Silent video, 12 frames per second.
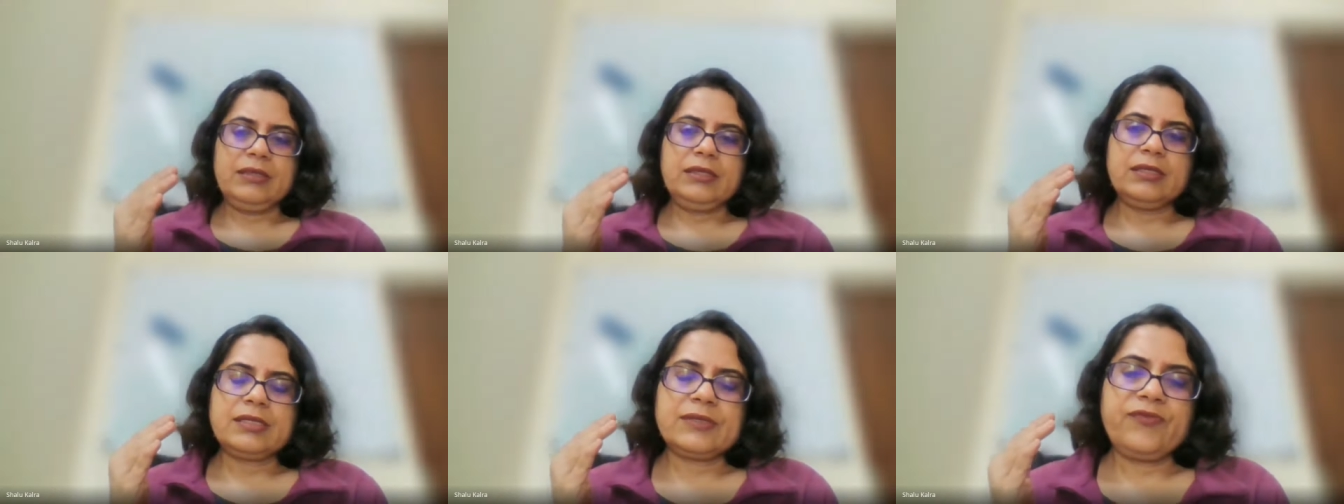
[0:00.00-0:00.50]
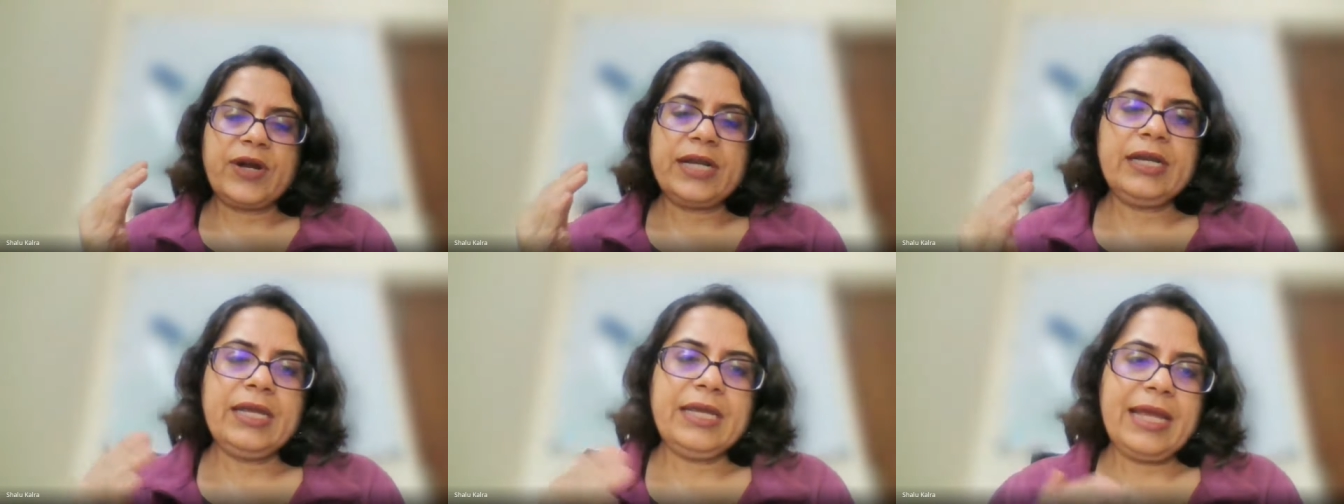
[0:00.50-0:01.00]
this
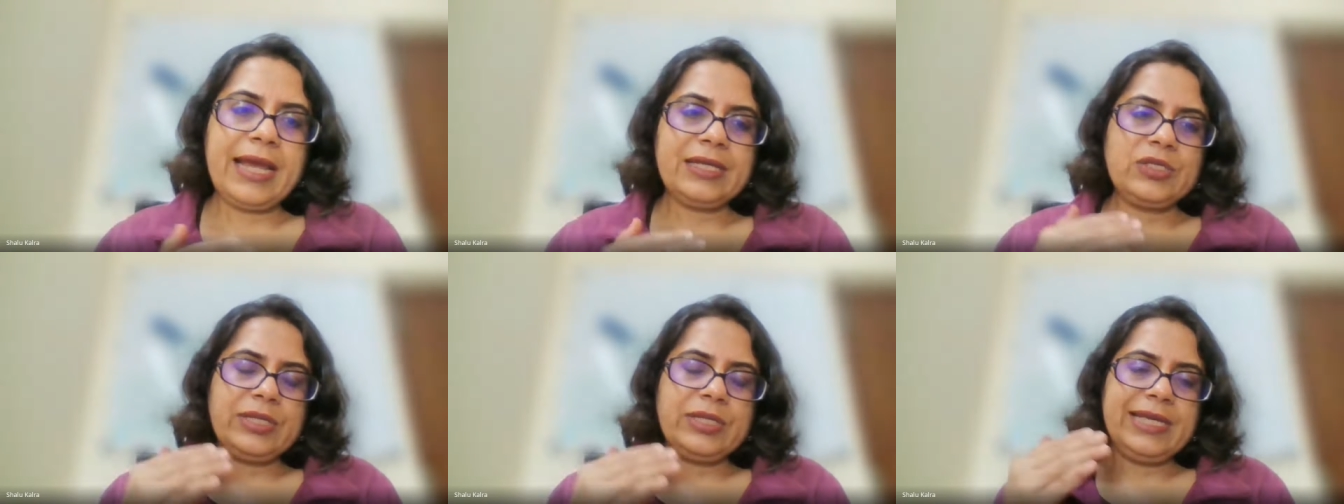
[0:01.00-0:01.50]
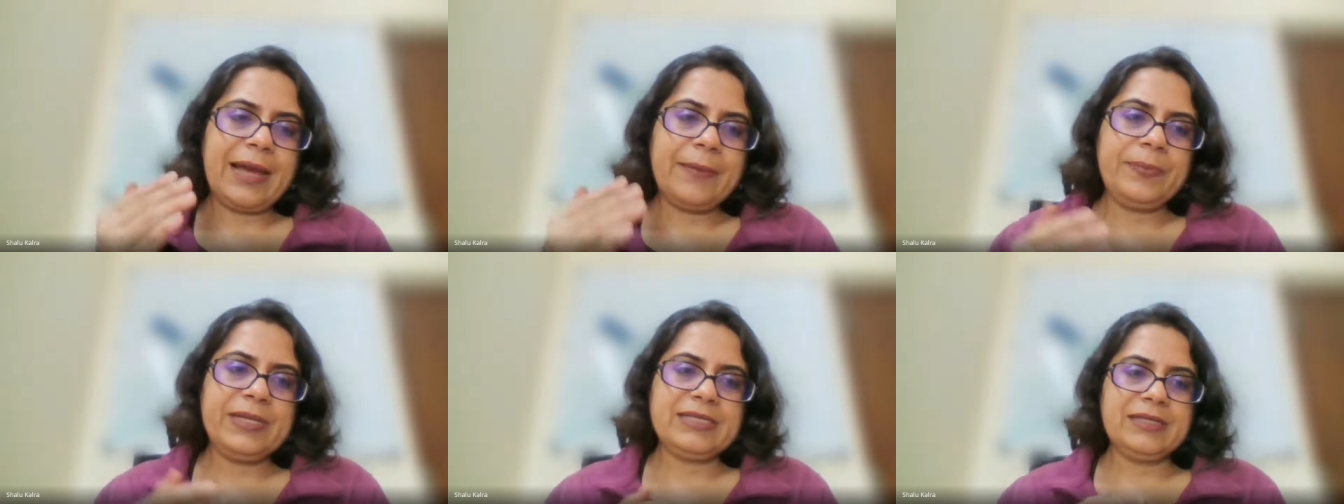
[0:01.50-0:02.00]
funding actually
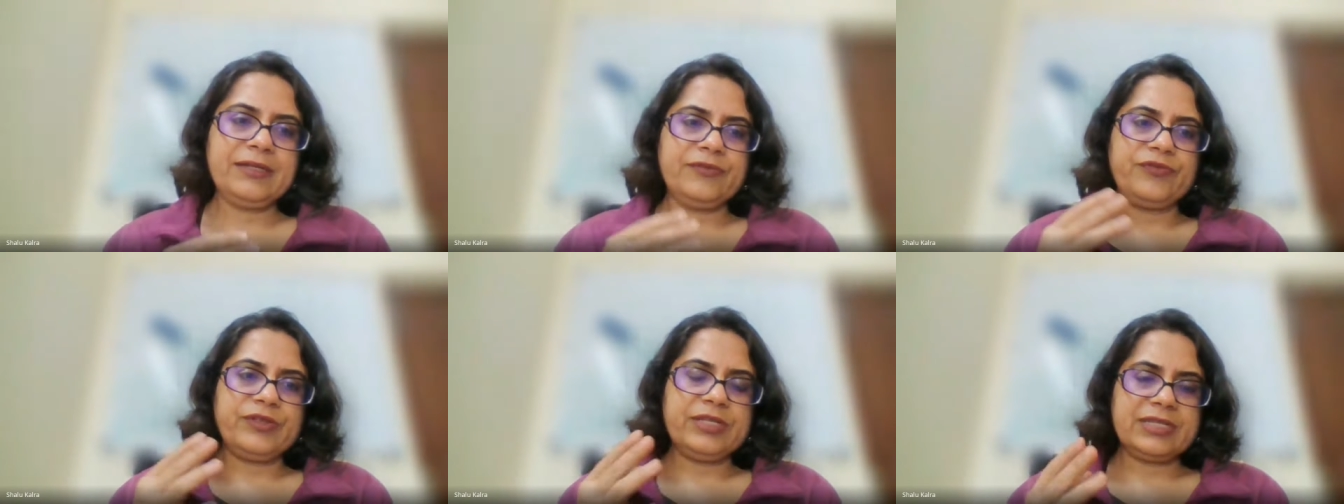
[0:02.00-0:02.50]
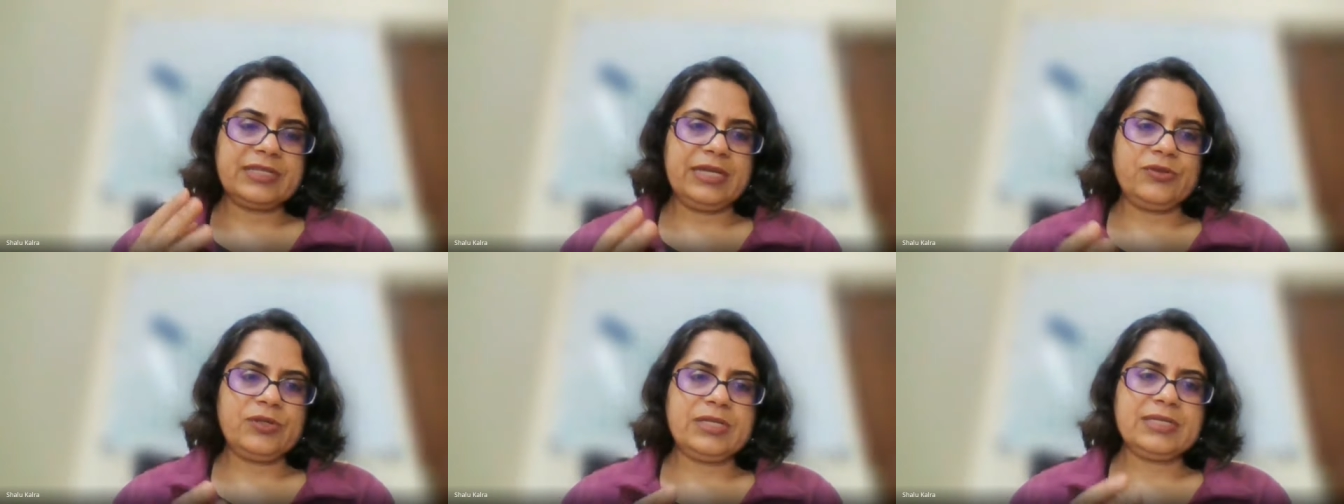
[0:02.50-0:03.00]
happens in different
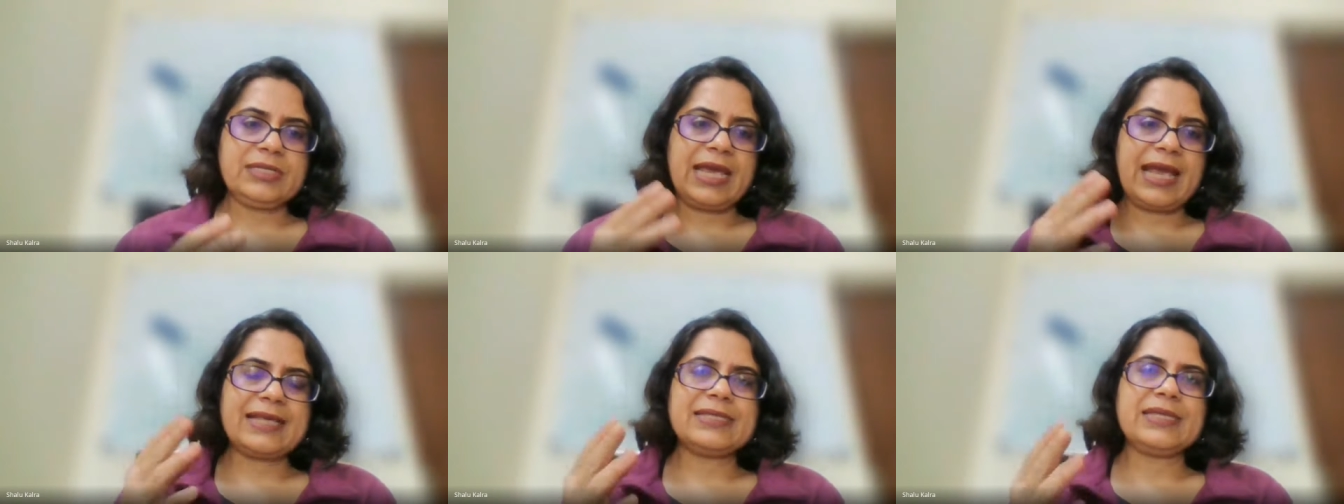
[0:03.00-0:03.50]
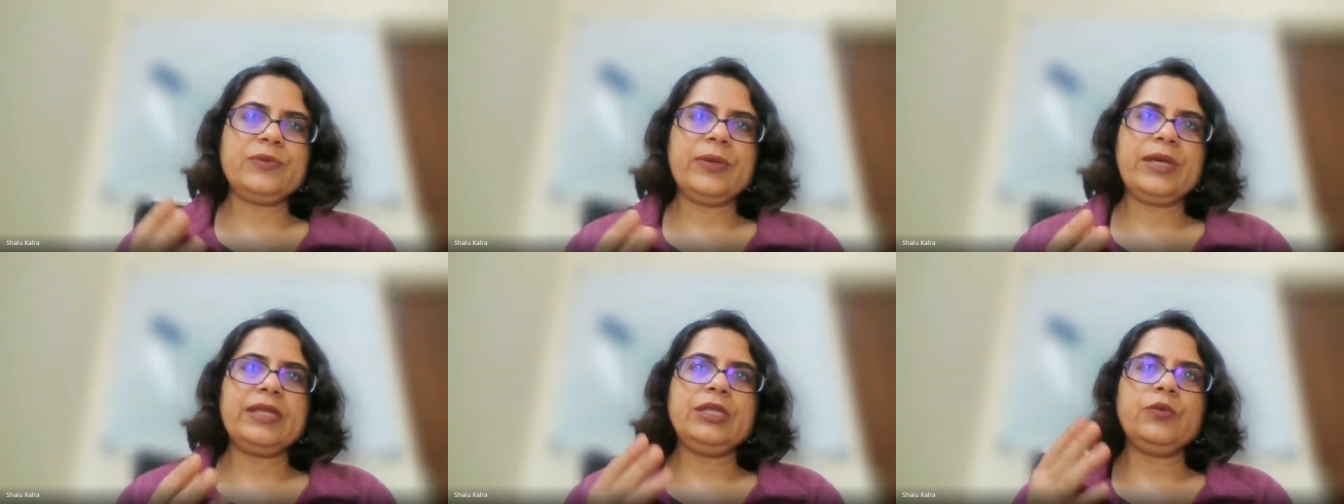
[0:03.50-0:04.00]
stages as and
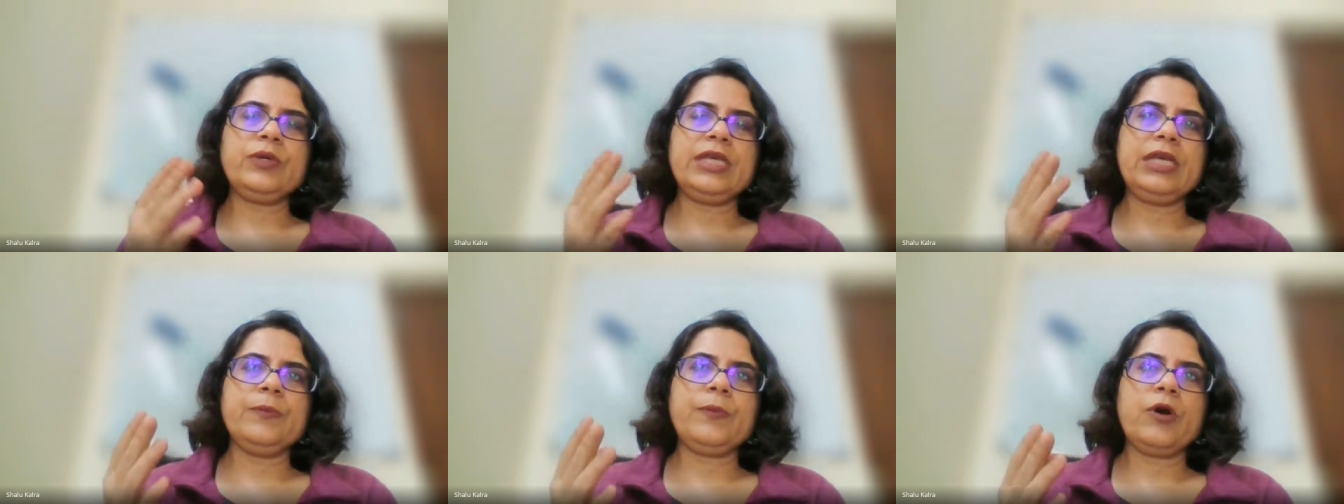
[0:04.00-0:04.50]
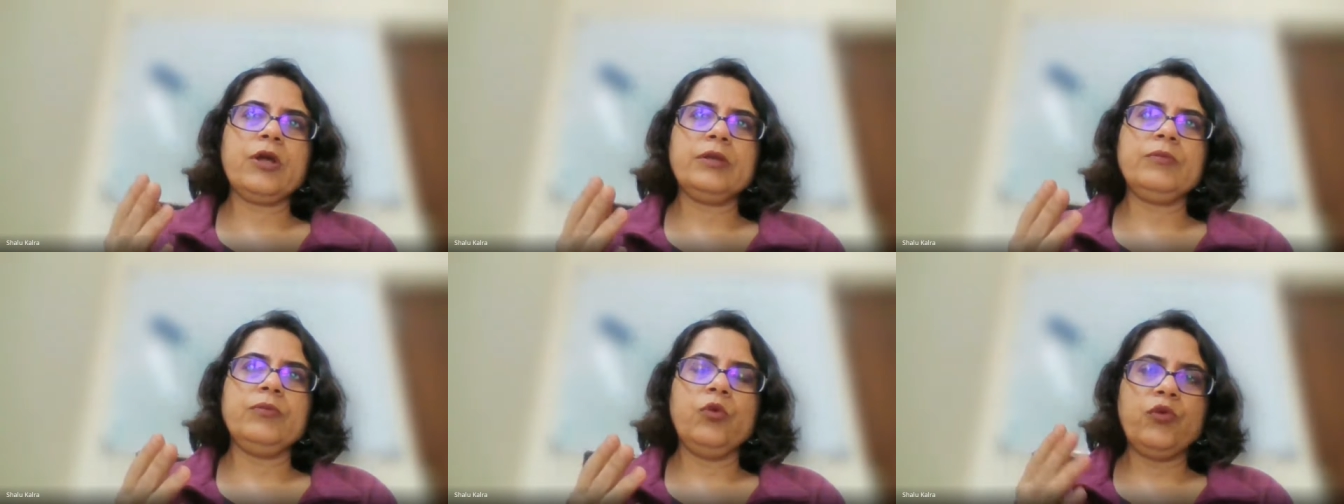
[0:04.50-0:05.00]
when you keep
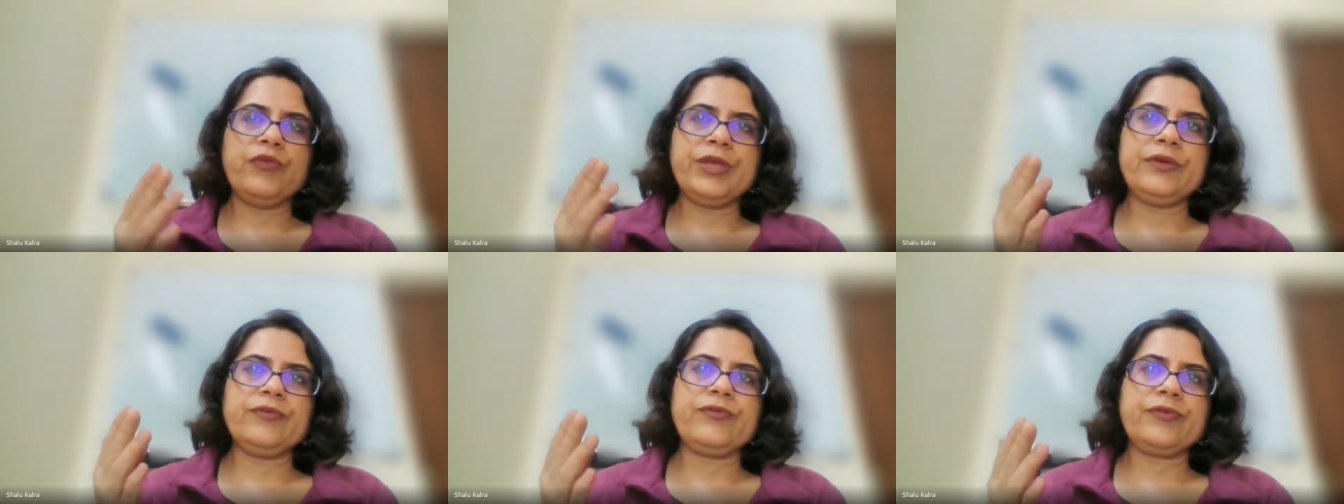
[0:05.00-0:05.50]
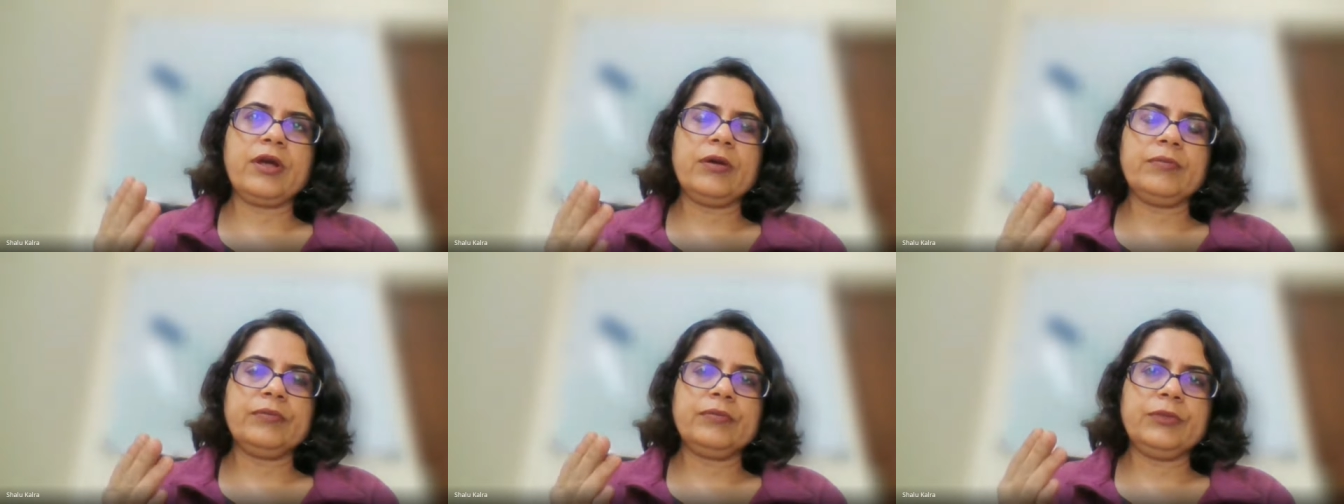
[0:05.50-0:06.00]
on moving
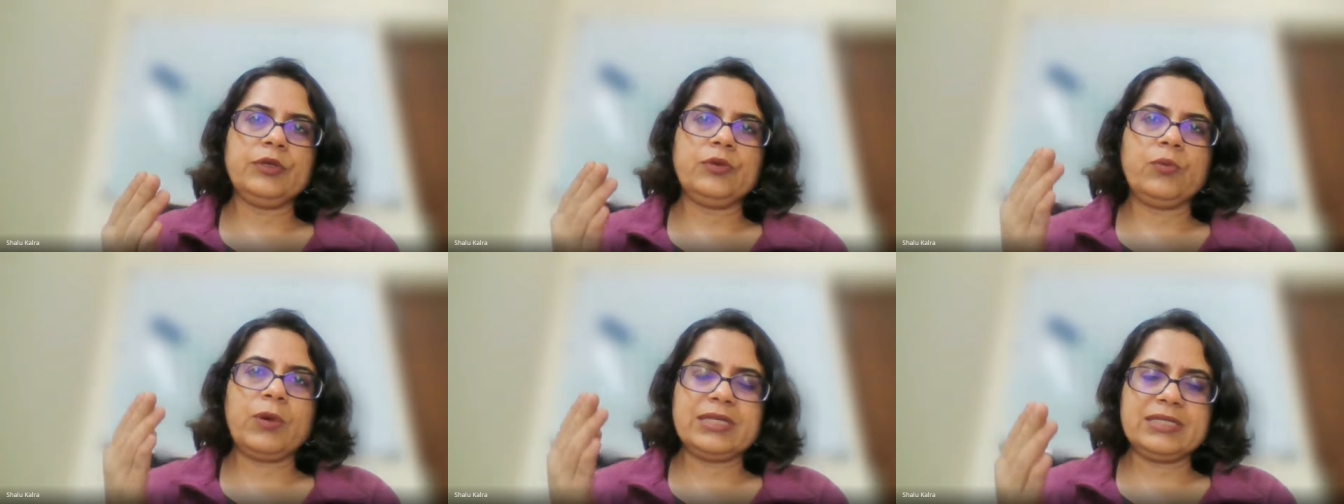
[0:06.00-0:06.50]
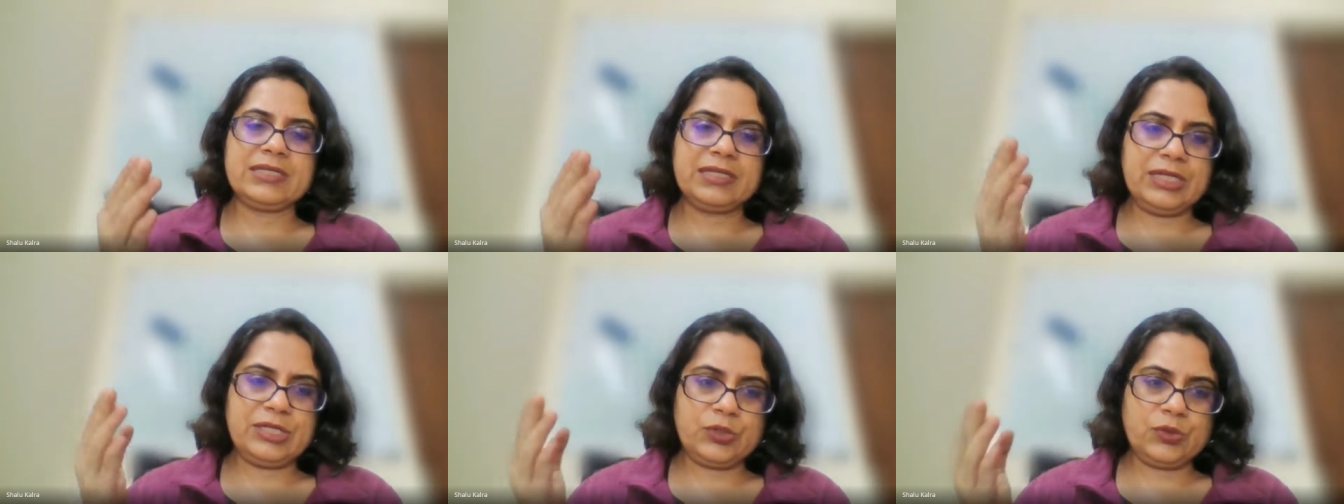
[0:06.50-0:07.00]
from you know one
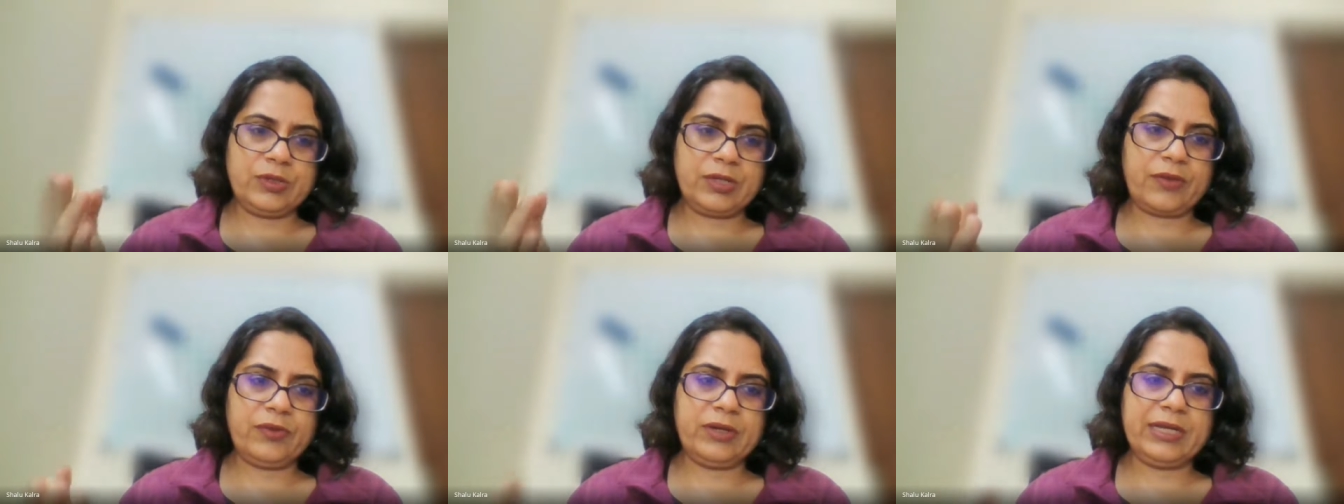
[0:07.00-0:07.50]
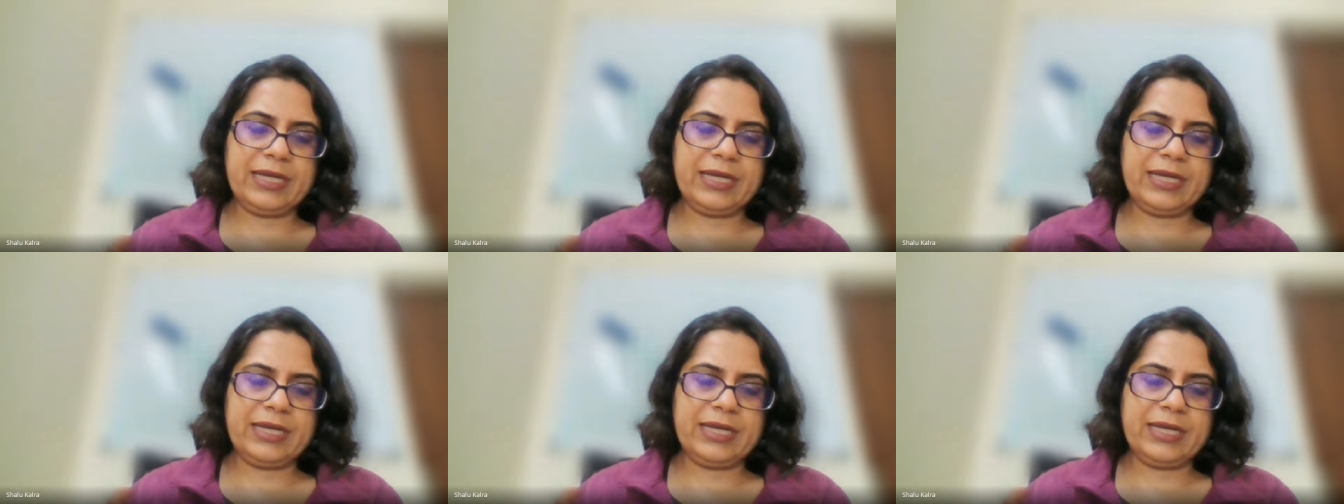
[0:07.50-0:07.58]
stage to another.